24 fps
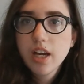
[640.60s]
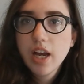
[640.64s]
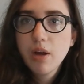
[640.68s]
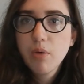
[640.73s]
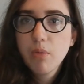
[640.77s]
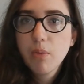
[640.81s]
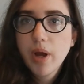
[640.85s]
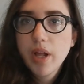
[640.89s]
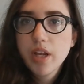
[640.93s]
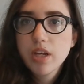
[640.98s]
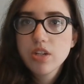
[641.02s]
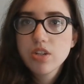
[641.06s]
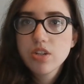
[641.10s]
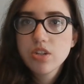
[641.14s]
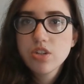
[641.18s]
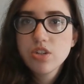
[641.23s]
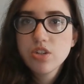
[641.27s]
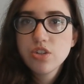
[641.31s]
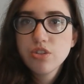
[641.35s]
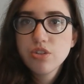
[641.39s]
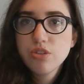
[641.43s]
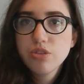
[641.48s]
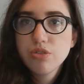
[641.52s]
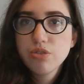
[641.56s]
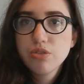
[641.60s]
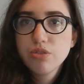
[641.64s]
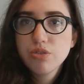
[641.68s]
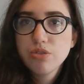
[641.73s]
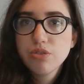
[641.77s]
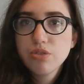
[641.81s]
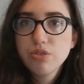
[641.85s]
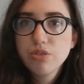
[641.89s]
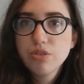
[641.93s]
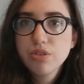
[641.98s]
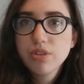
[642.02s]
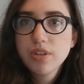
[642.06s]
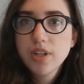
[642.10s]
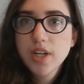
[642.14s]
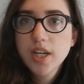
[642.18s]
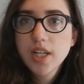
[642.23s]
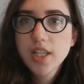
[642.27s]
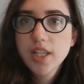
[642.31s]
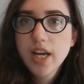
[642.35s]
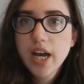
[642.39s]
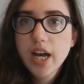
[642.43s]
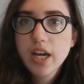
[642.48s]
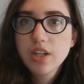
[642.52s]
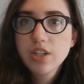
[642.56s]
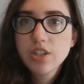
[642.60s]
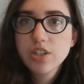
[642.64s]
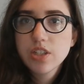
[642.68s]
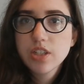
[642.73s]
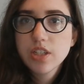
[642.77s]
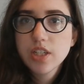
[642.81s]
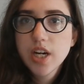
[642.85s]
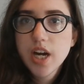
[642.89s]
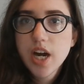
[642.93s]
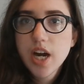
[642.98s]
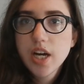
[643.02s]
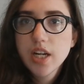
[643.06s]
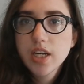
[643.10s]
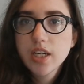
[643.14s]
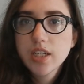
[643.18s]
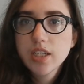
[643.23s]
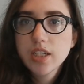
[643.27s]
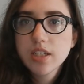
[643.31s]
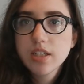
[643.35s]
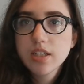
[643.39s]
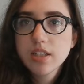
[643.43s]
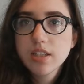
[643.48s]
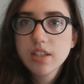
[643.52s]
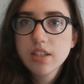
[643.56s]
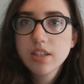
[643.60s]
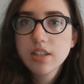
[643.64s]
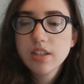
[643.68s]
I went to a lecture on it.